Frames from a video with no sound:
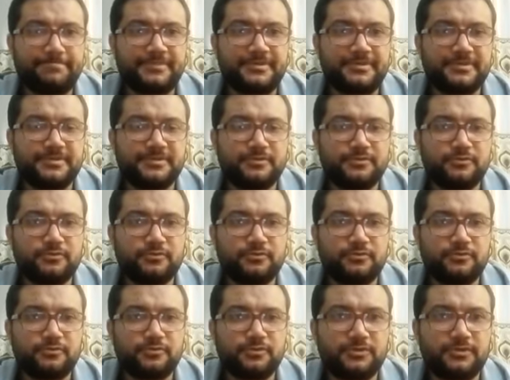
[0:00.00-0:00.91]
This is Dr.
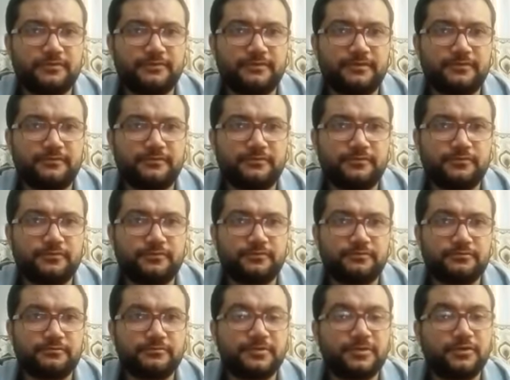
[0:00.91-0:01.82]
Mustafa
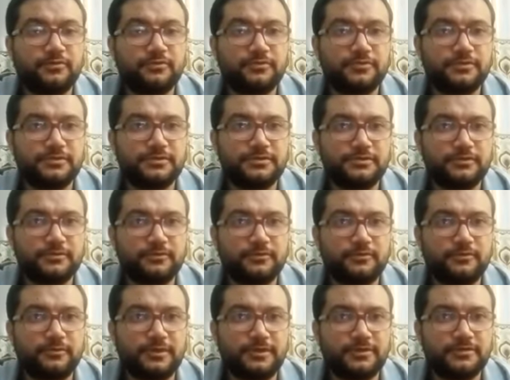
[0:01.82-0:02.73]
from Nakone Nursing
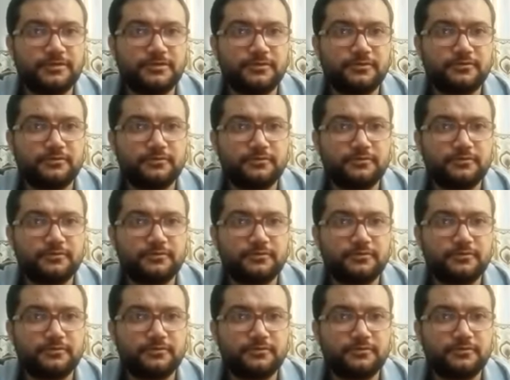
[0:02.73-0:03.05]
Home ICU,